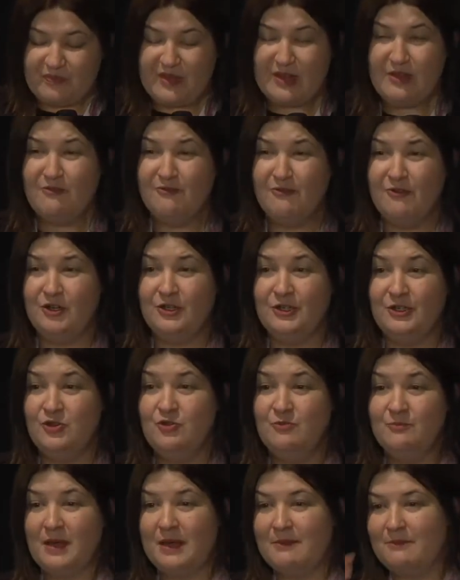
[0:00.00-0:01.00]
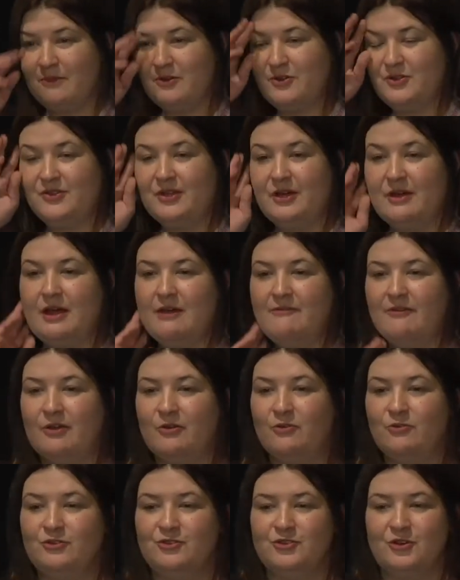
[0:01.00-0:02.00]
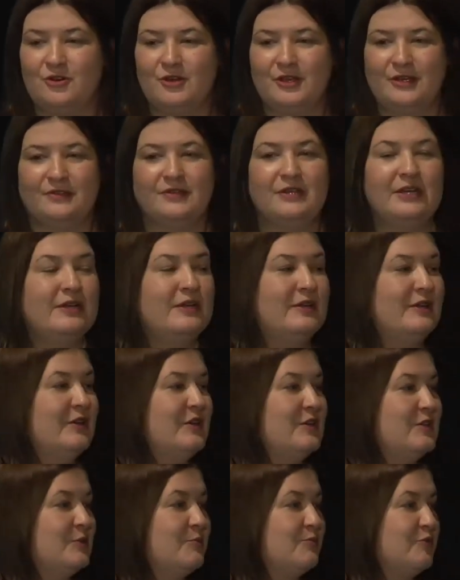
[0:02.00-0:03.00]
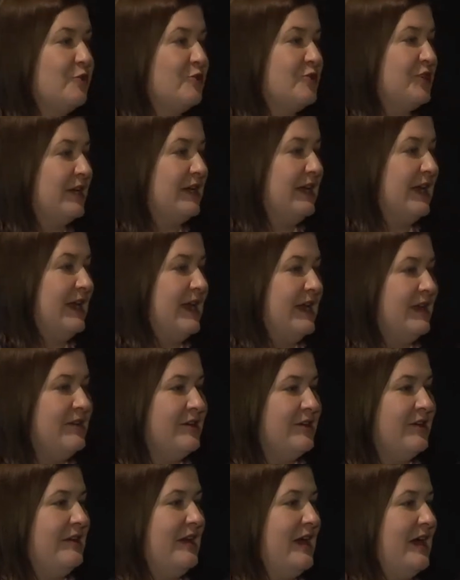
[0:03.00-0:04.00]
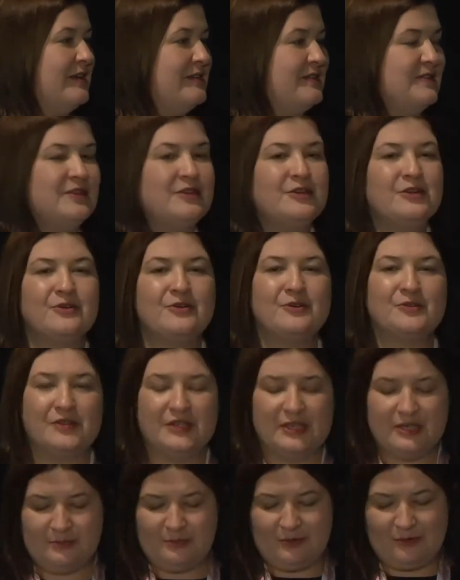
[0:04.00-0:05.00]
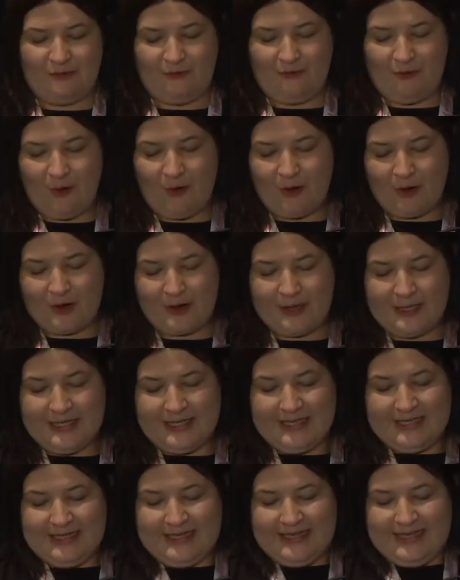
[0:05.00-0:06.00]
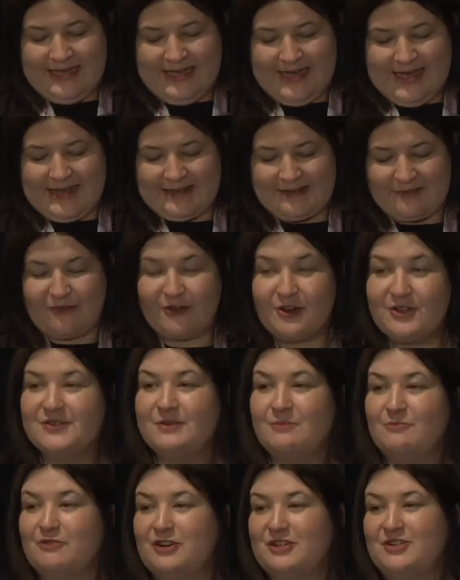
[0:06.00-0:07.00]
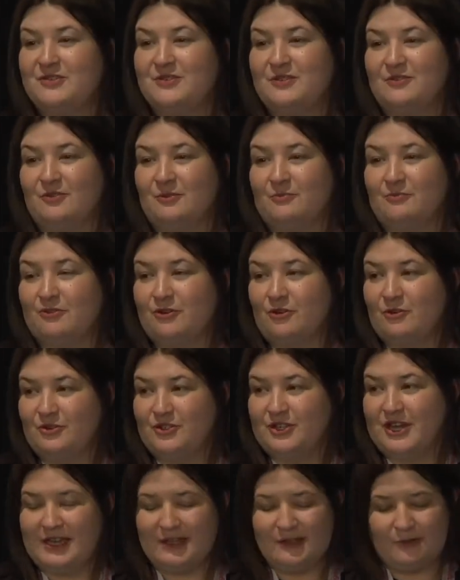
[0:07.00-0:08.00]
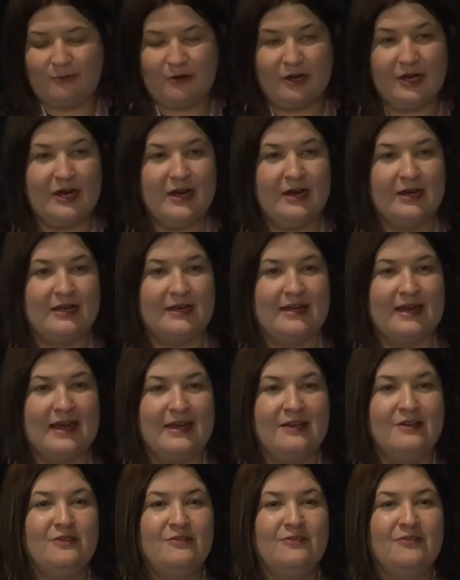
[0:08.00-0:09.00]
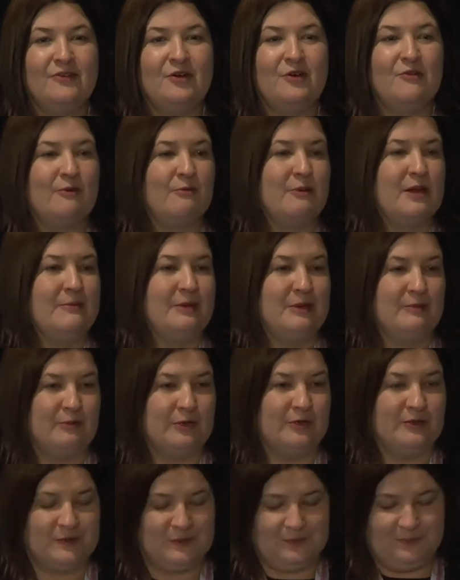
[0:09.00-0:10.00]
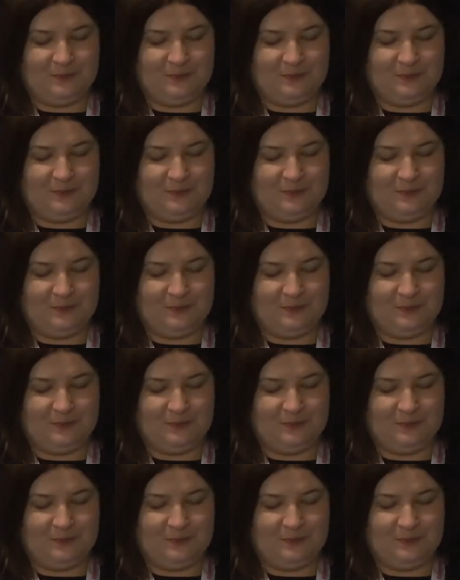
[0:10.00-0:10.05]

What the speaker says: For new members, however, who joined the project later, last year or the year before, the first impressions of the projects were kind of overwhelming ones.